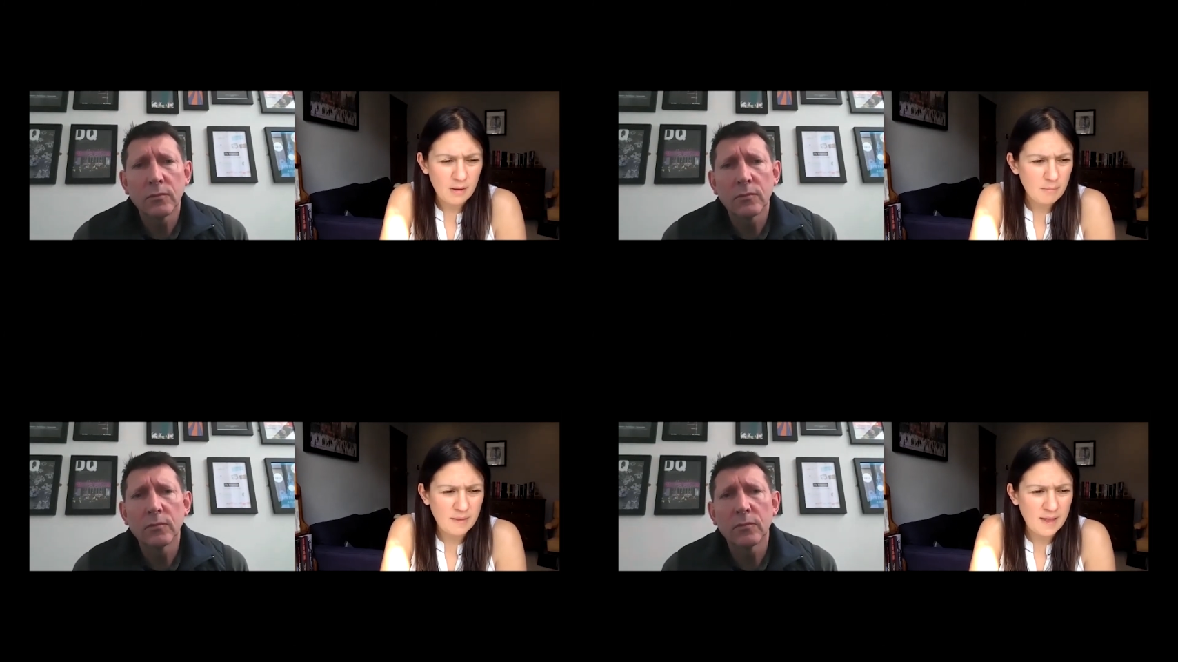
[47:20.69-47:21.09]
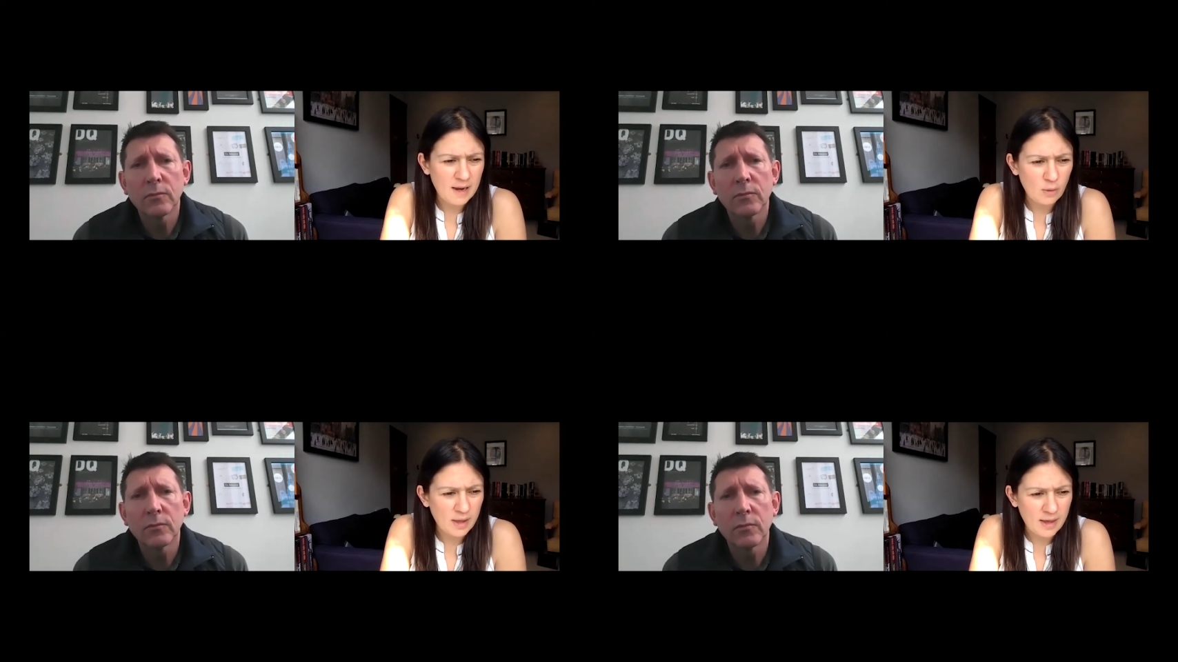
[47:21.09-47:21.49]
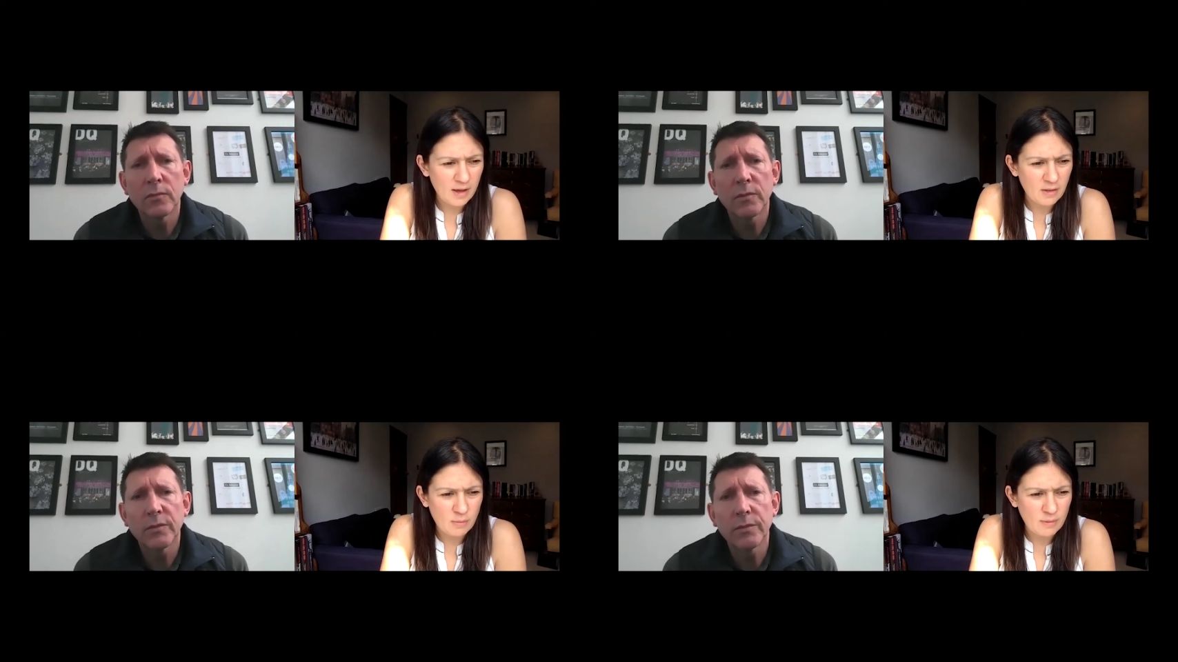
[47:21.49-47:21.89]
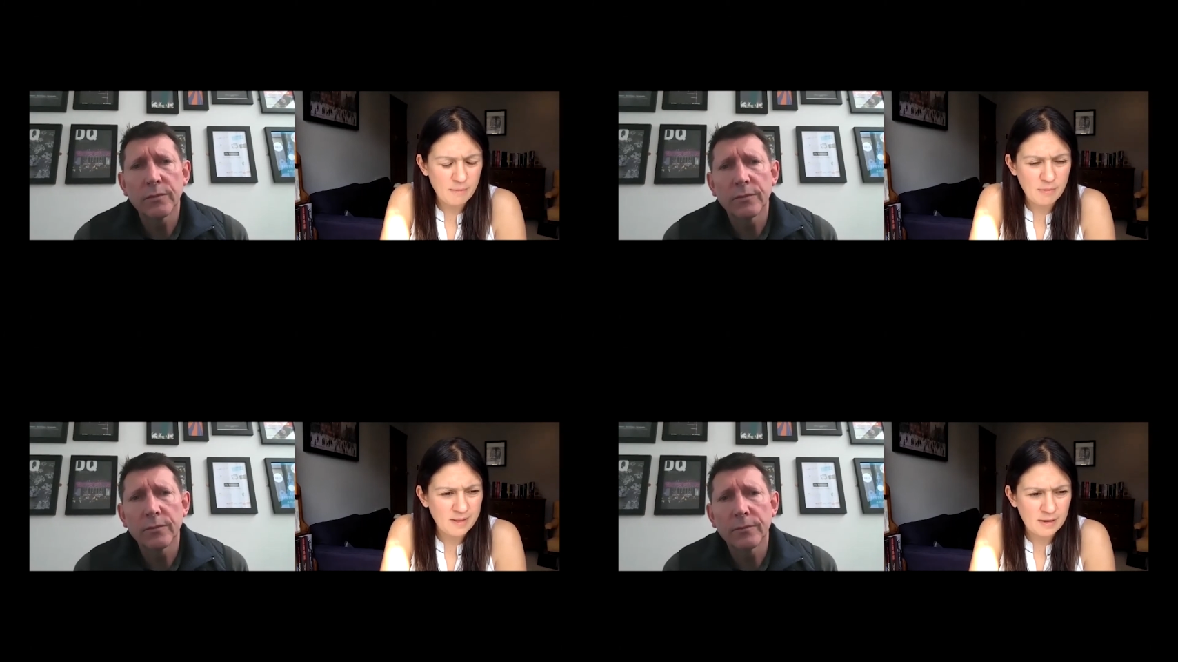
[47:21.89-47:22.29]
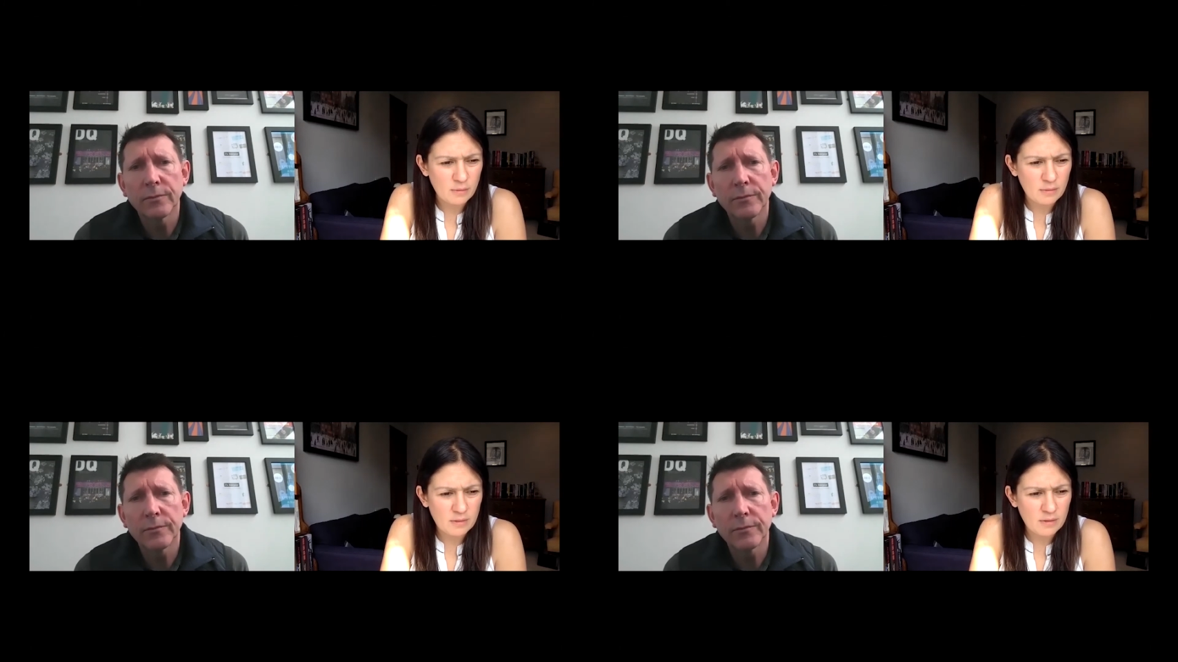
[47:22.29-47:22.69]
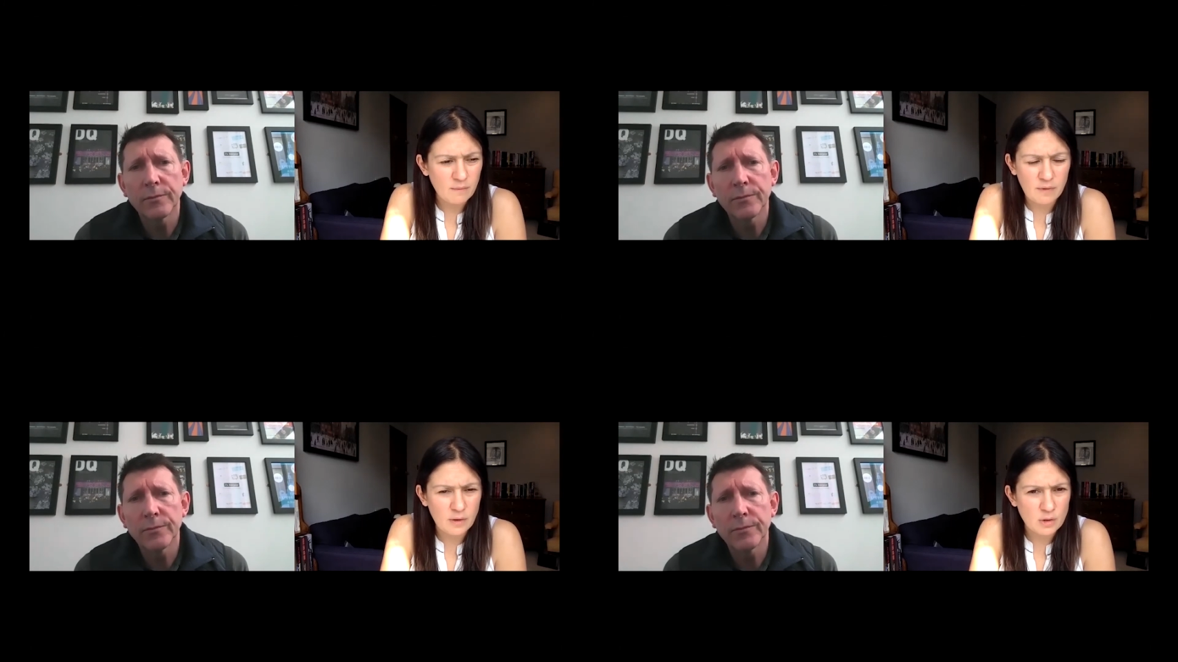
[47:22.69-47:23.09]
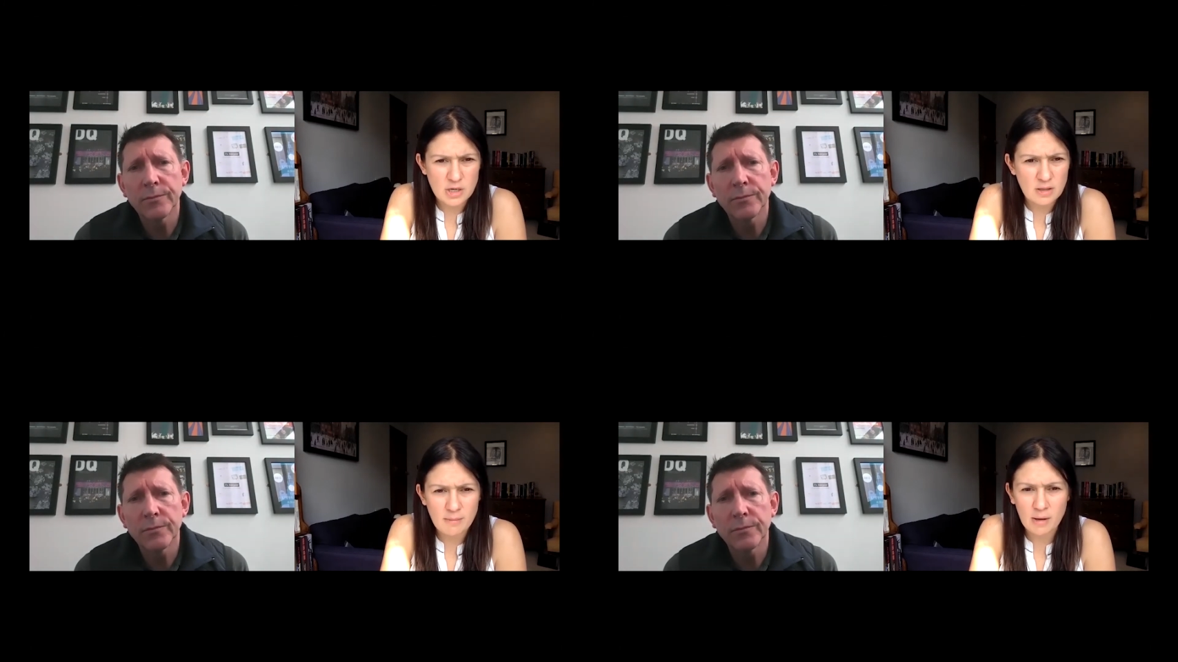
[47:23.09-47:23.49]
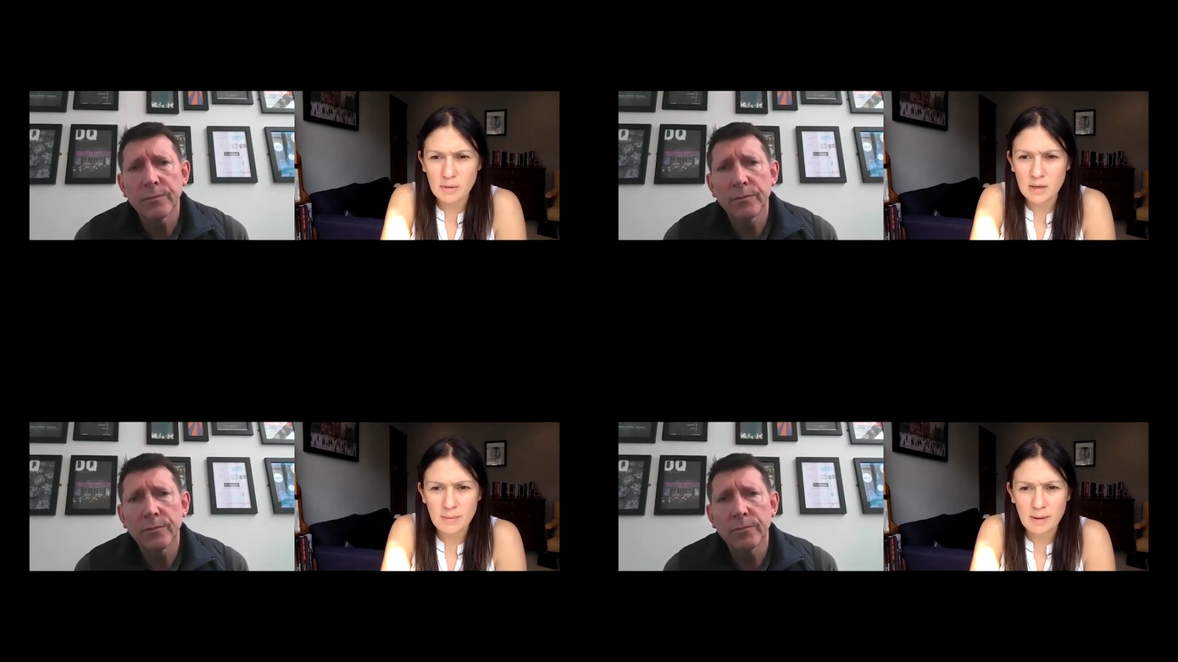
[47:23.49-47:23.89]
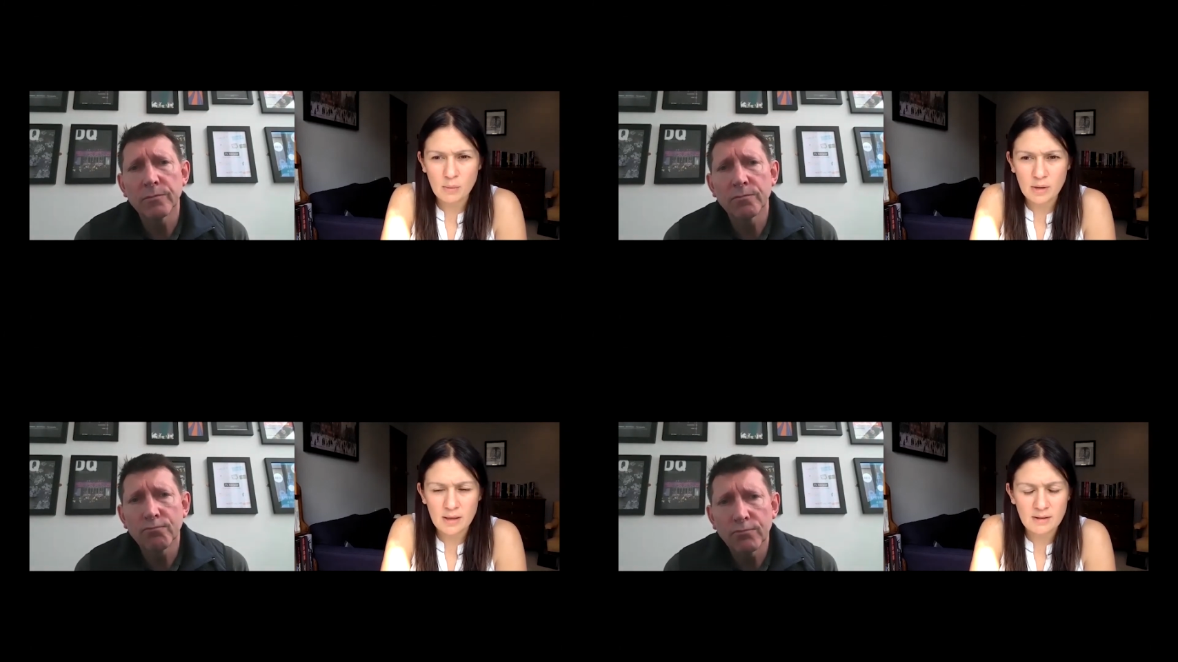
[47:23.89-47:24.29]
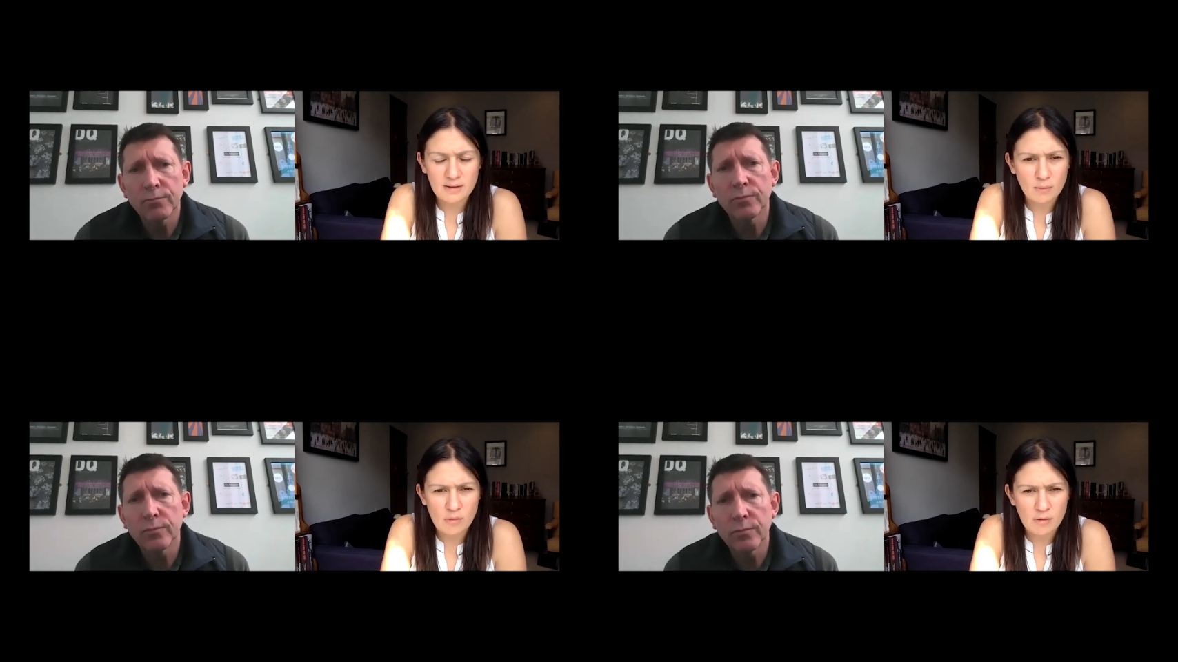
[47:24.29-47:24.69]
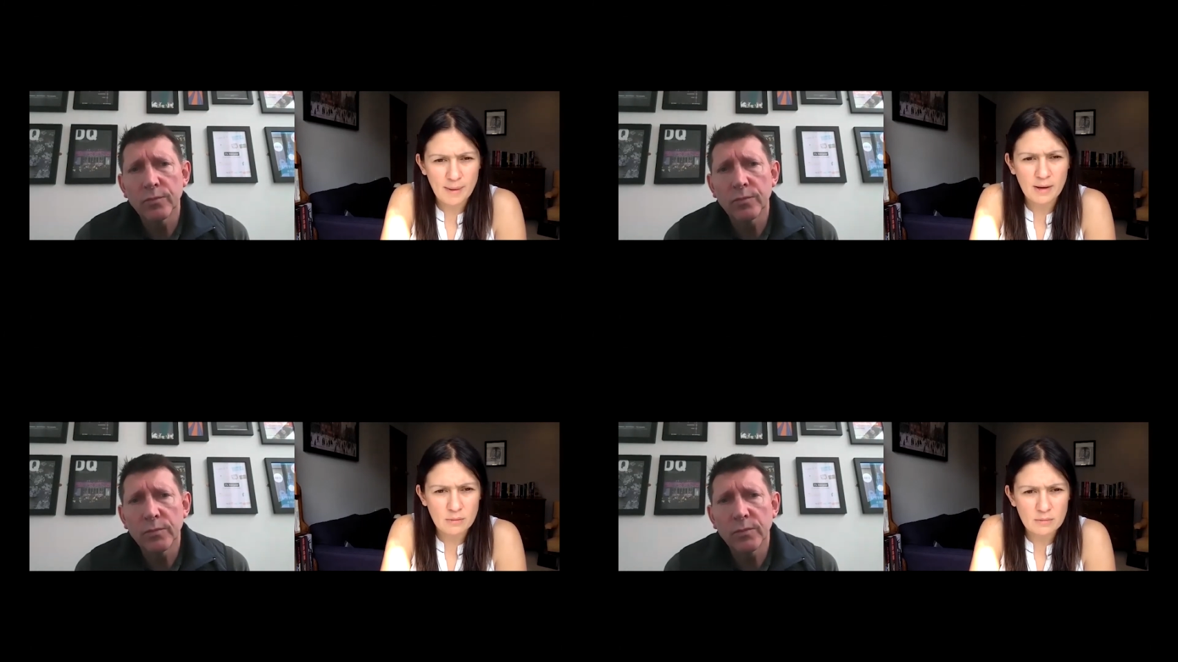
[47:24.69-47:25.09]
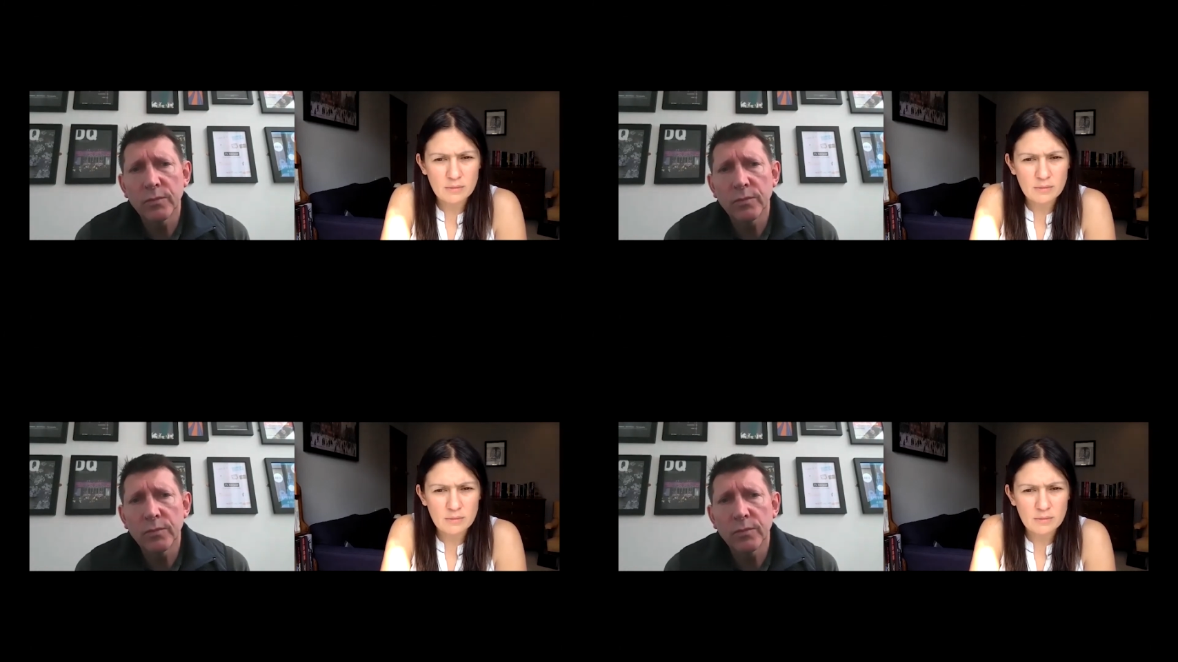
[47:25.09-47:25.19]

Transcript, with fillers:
Speaker 1: but they're looking at us with absolute confusion at the moment about what it is that we're about